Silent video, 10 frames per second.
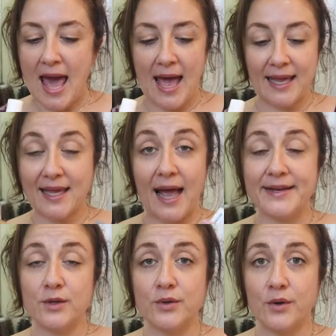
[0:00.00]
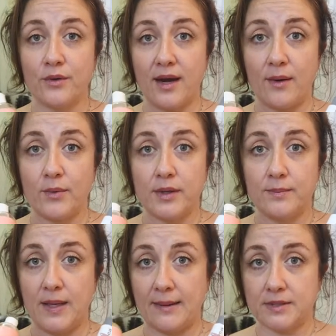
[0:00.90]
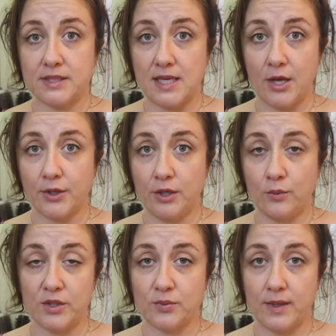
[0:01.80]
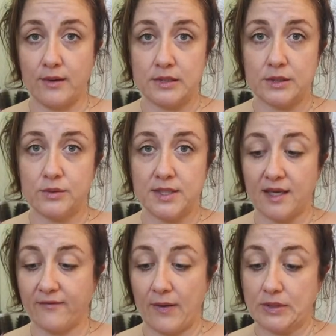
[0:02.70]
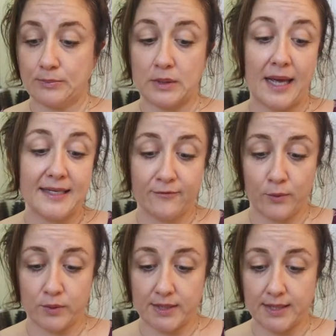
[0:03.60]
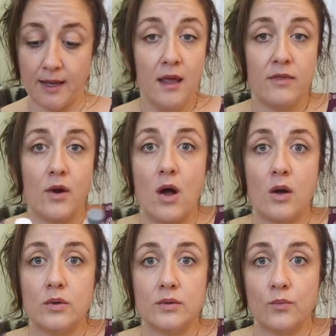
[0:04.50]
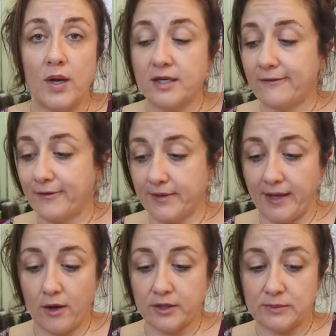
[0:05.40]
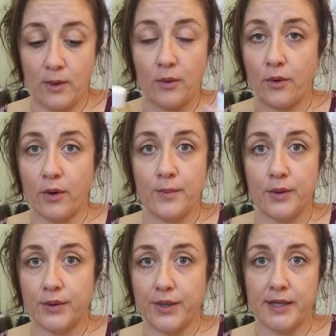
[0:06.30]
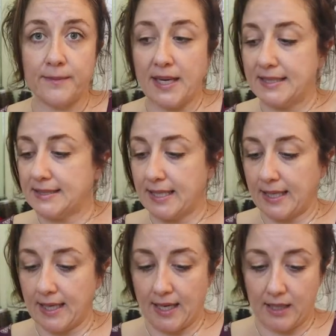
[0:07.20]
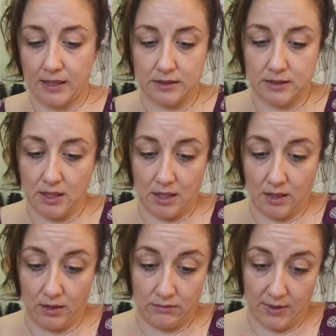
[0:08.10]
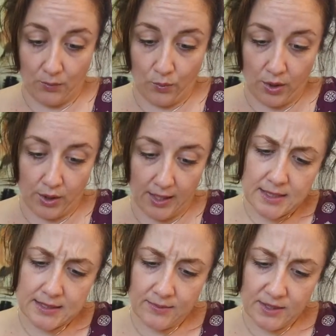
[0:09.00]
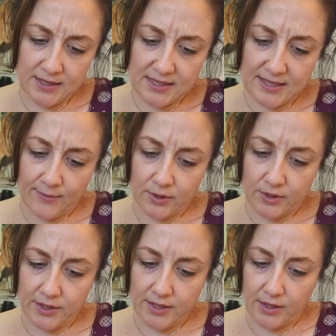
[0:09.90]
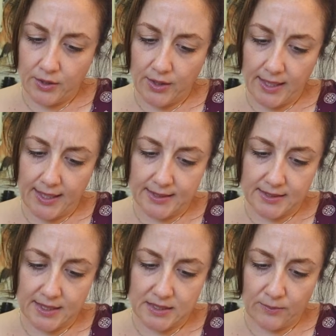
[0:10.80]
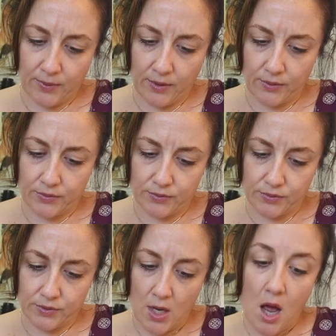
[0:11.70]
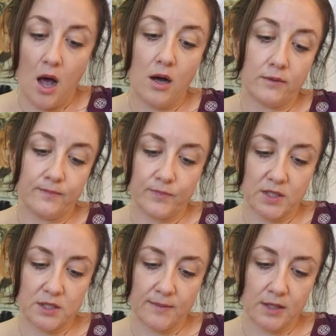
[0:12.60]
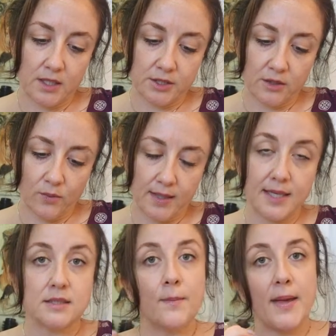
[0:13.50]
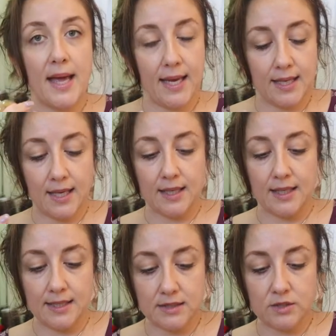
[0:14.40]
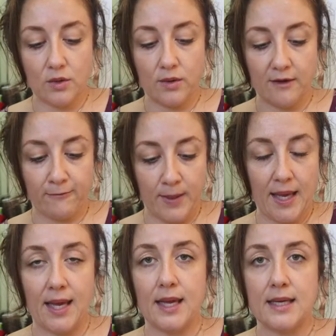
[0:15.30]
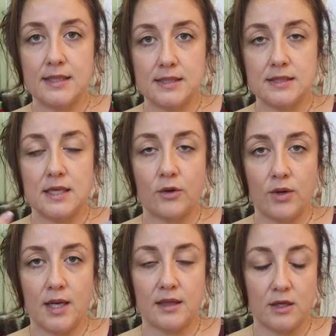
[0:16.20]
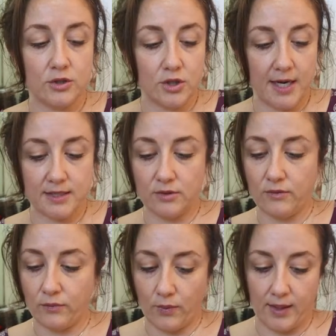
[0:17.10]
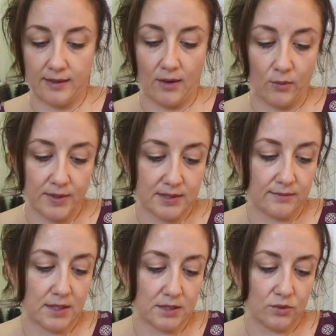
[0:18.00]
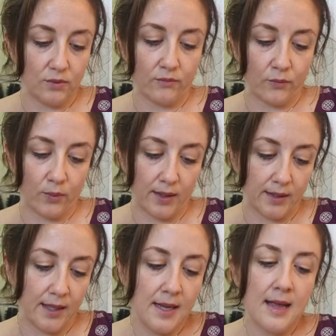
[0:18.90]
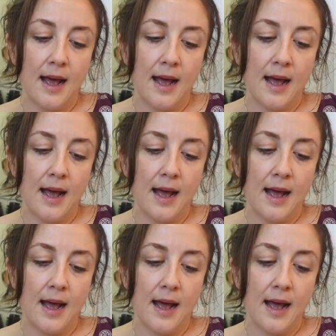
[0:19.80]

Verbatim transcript: I, I don't know that I would be able to tell you which one I was using if I was blindfolded. They're all wonderful. They all smell herbal and amazing and uh, they work work. Some of the similar ingredients, I suppose, oh, the Dermalogica one has a PEG in it, so if PEG is an ingredient that you're trying to avoid, that would be something to avoid.